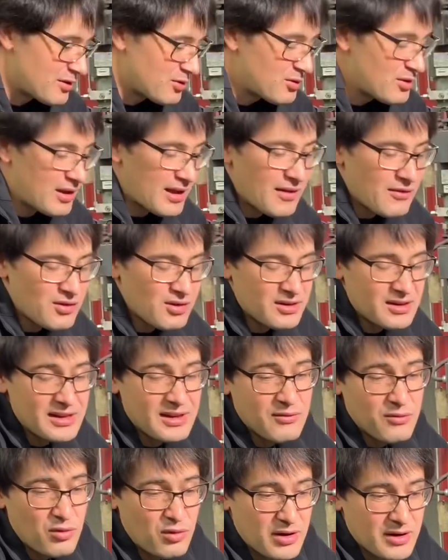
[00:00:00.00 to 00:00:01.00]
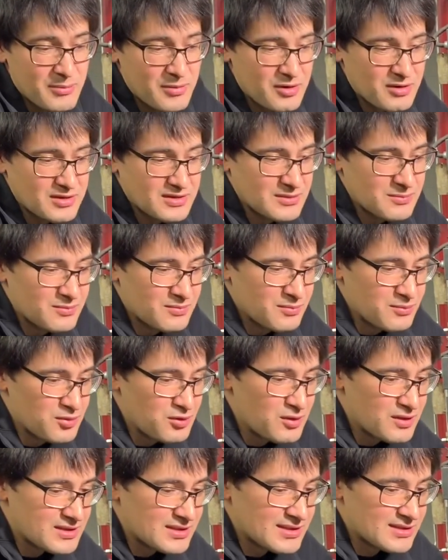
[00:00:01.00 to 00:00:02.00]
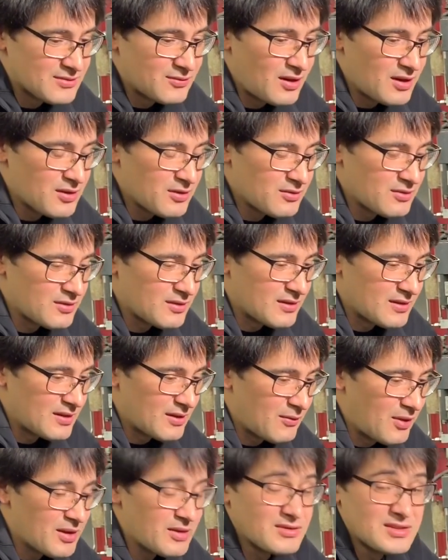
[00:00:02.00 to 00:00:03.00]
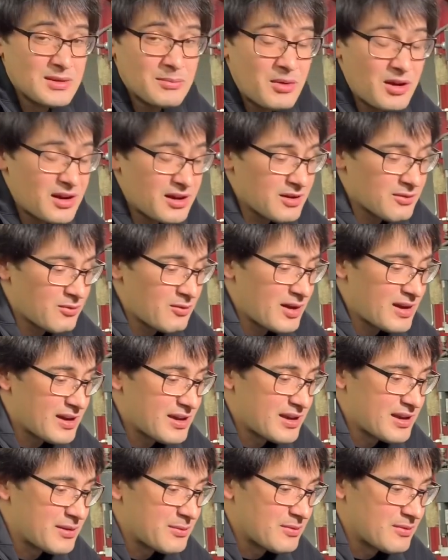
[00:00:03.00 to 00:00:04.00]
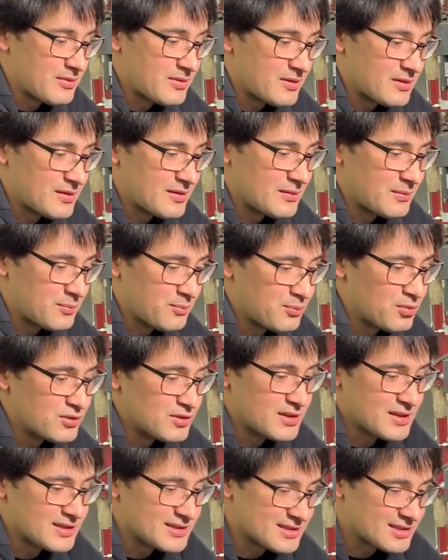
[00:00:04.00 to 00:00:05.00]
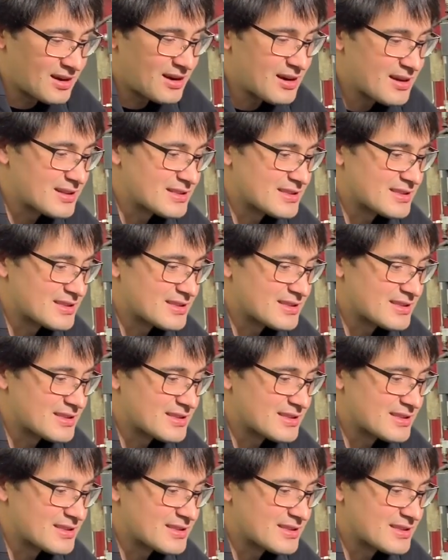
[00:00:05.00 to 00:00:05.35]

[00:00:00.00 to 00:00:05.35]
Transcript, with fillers: You don't have to really worry, because Buick is one of, uh, one of the markets where he put his car.